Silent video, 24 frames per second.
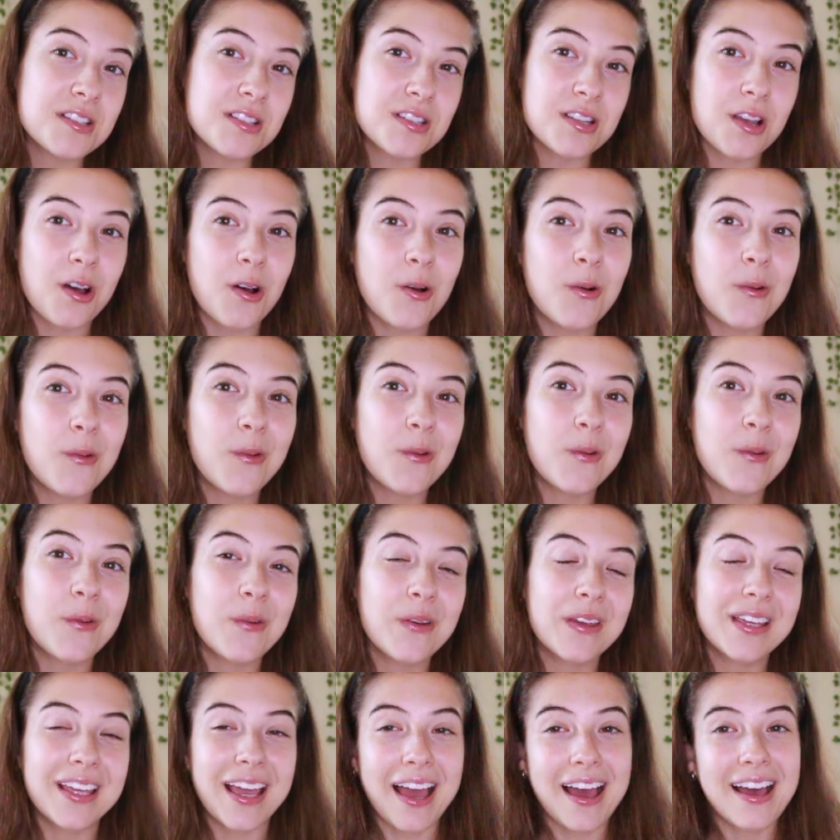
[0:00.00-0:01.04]
So
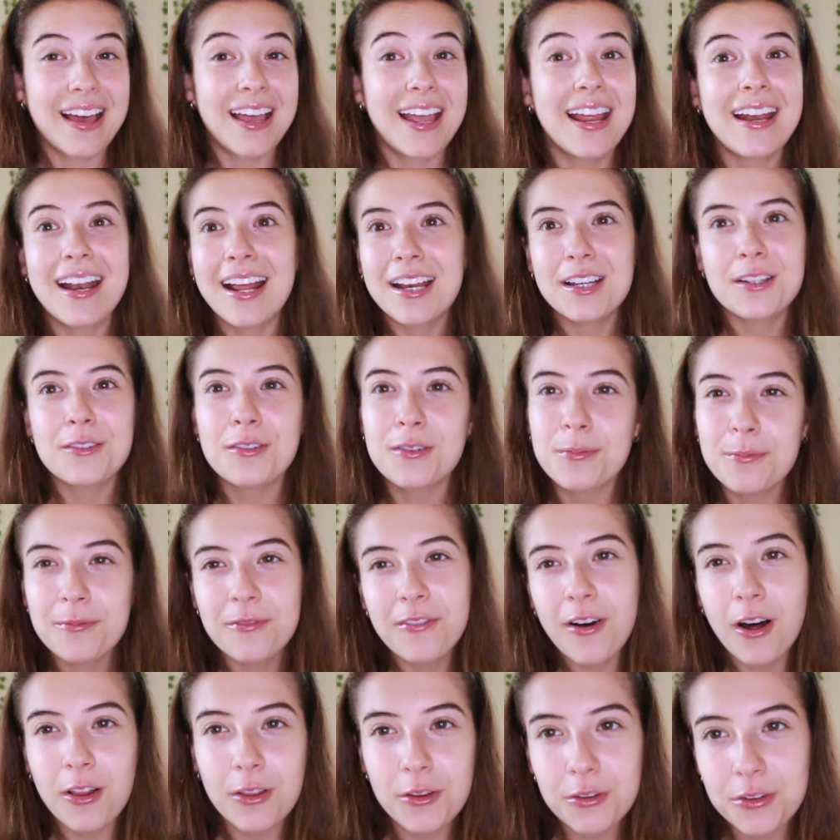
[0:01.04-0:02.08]
yeah, and I do
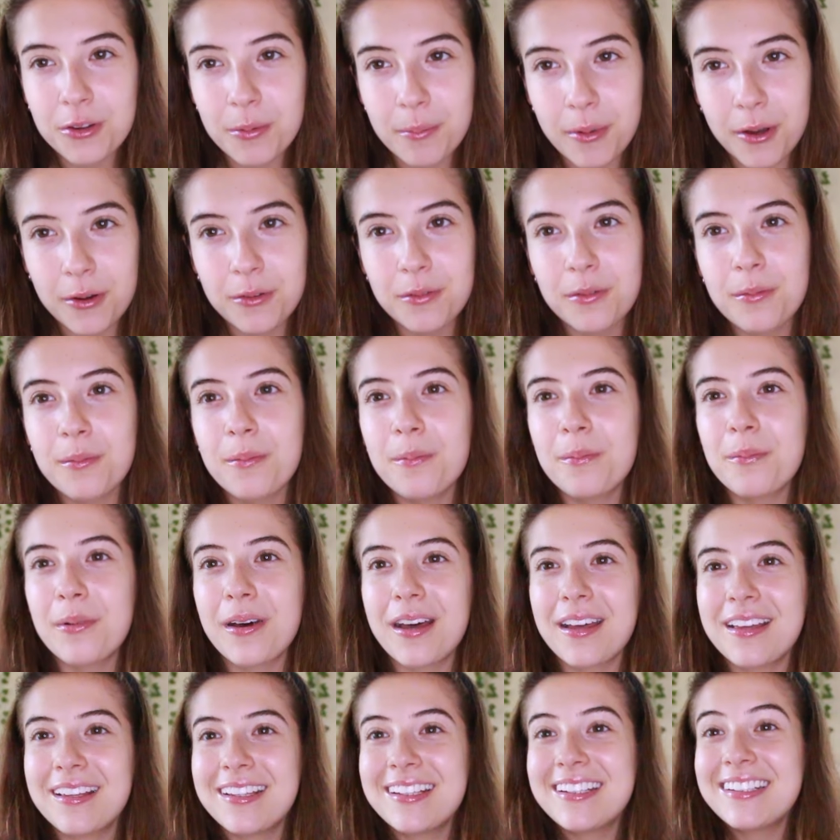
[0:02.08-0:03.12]
follow Simone,
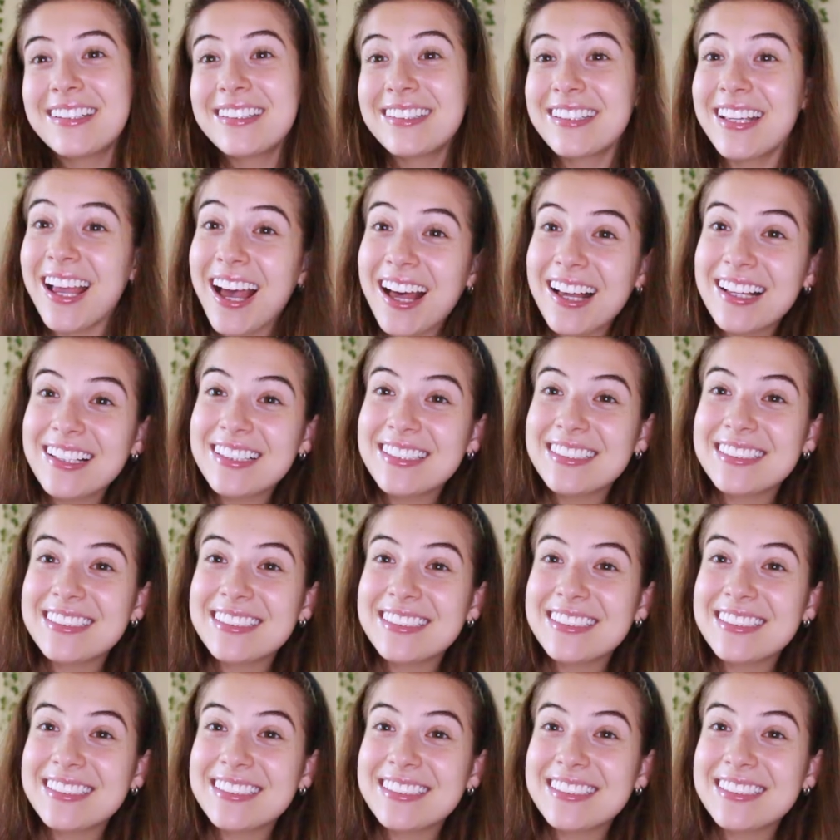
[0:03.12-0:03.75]
but yeah.